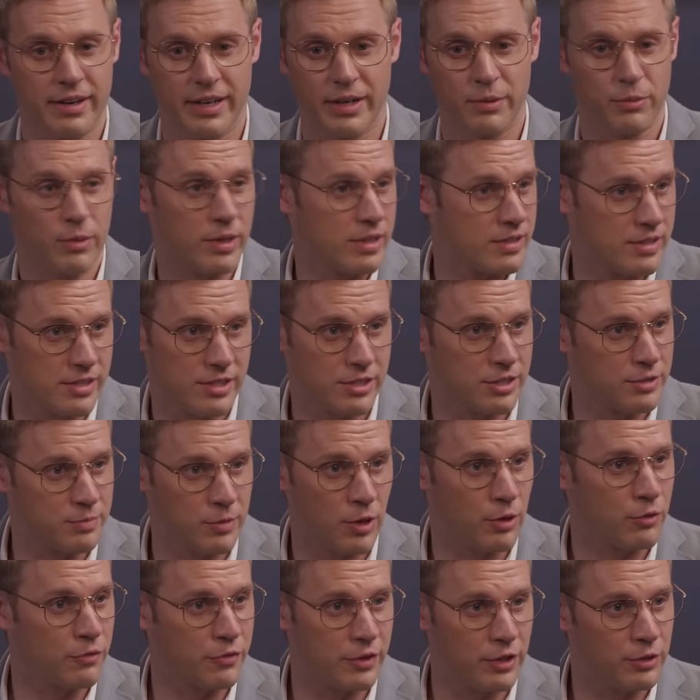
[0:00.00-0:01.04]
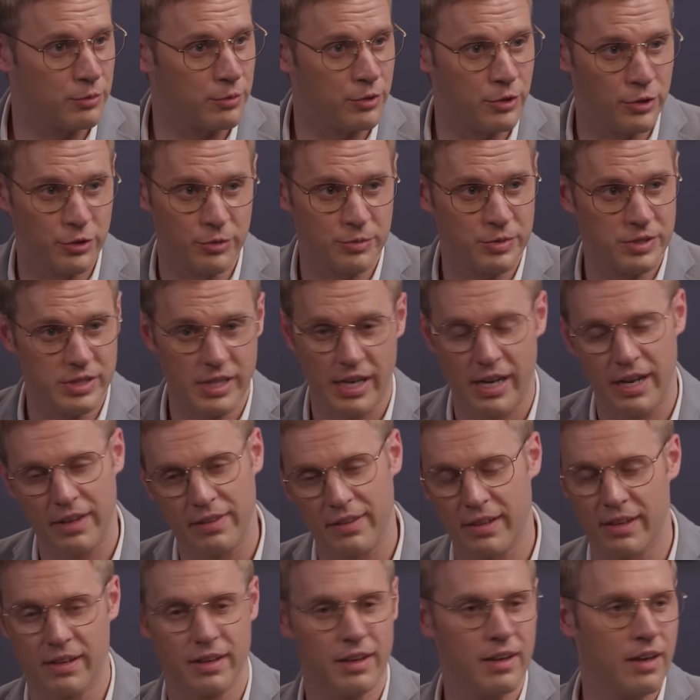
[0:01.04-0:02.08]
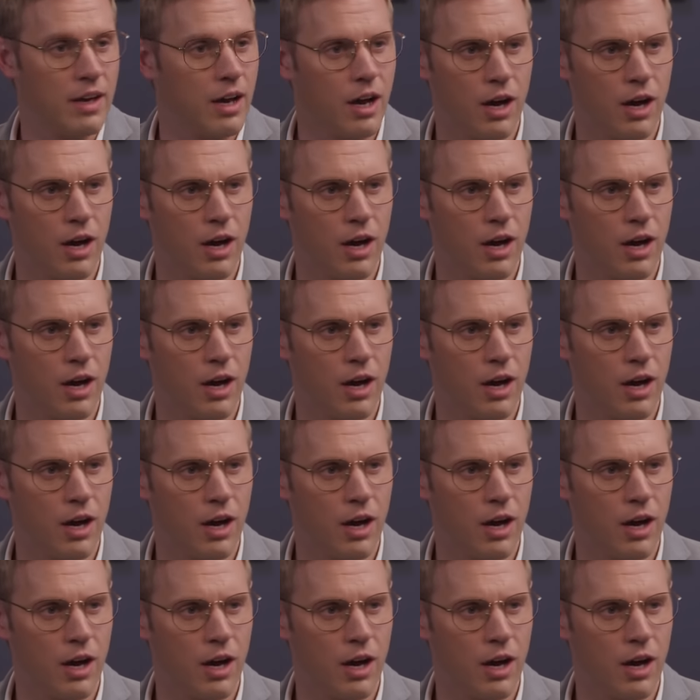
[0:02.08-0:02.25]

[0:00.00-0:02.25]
it was the smoke filled room saying that